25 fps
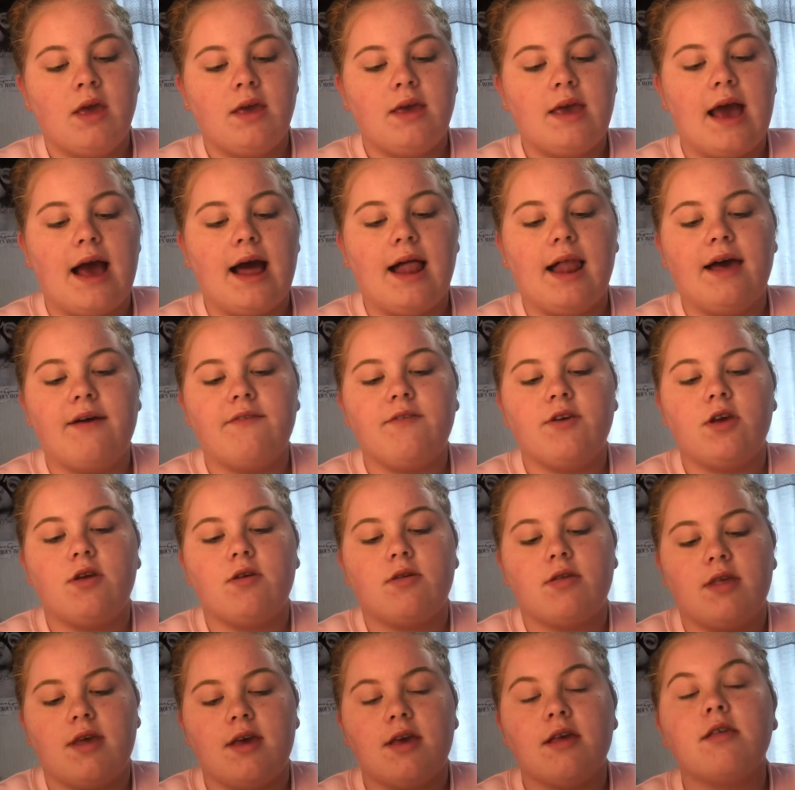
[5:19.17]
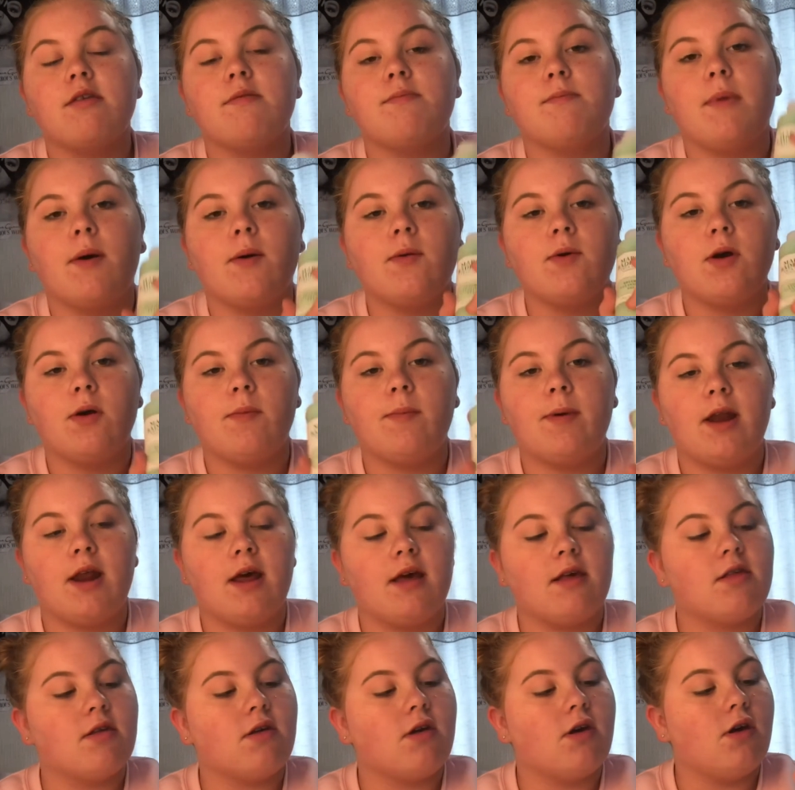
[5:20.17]
Yeah, I'll either use this Mario
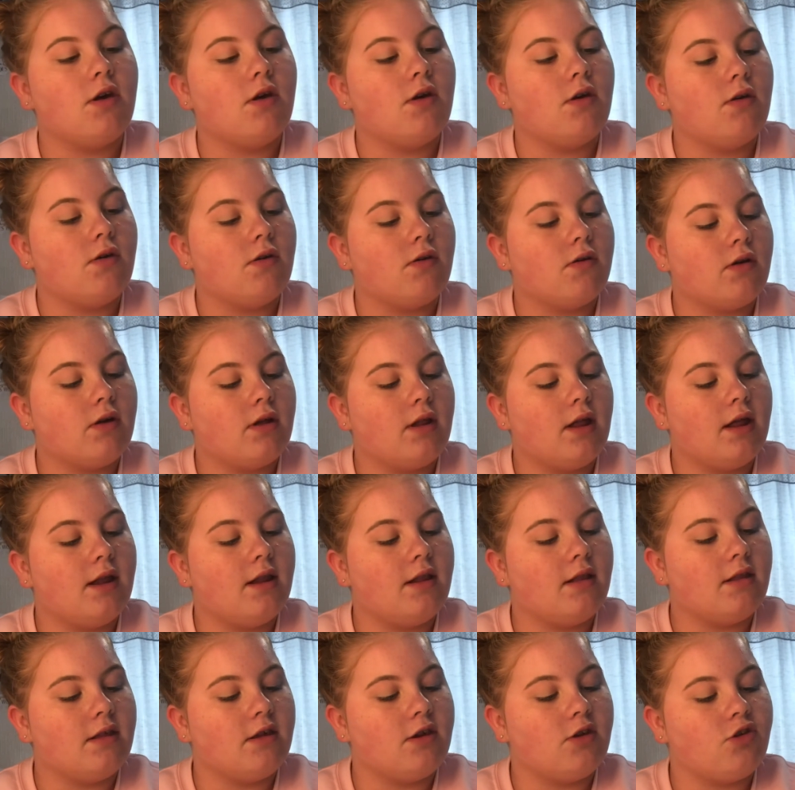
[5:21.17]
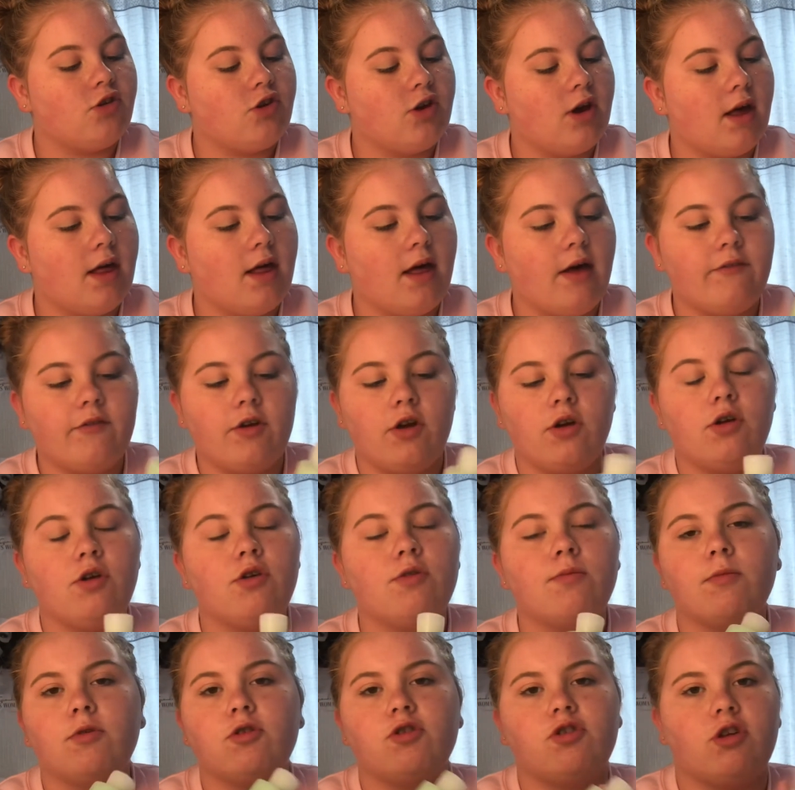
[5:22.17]
Badescu cleansing gel. I've not
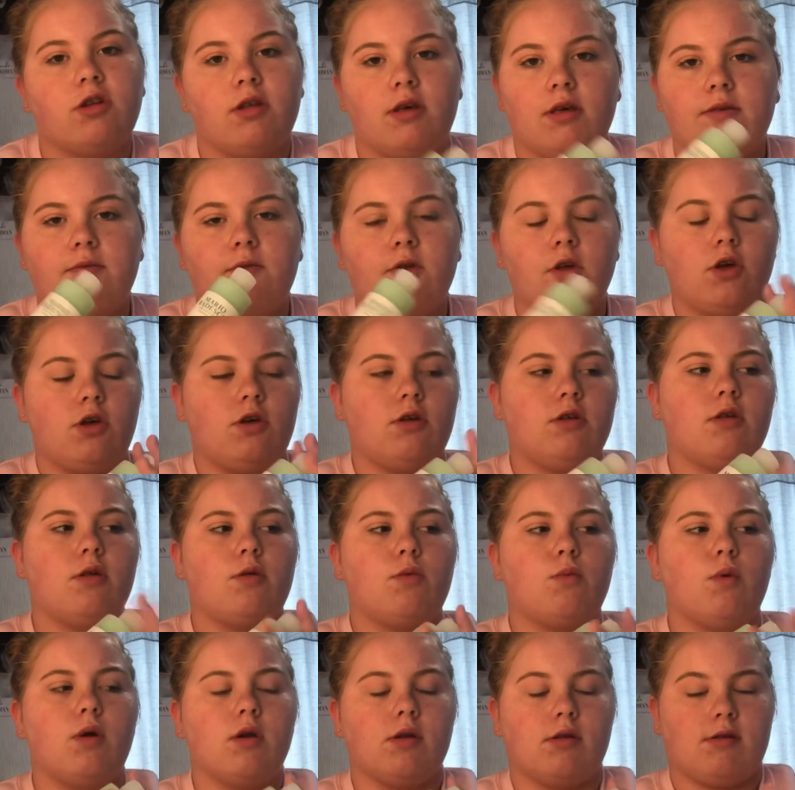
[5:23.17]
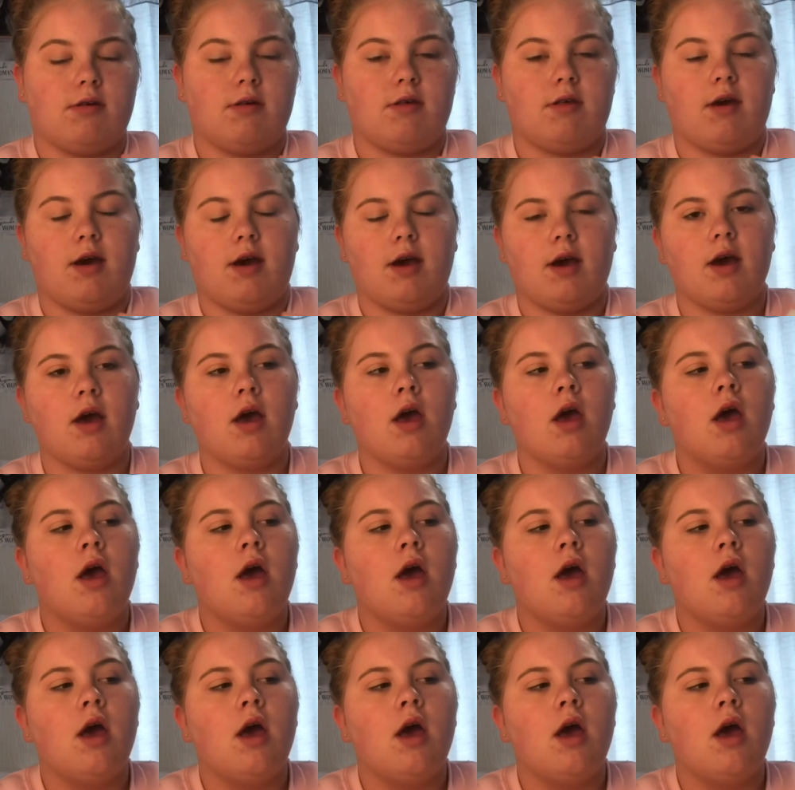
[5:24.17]
used much of this, I've only used this once I think.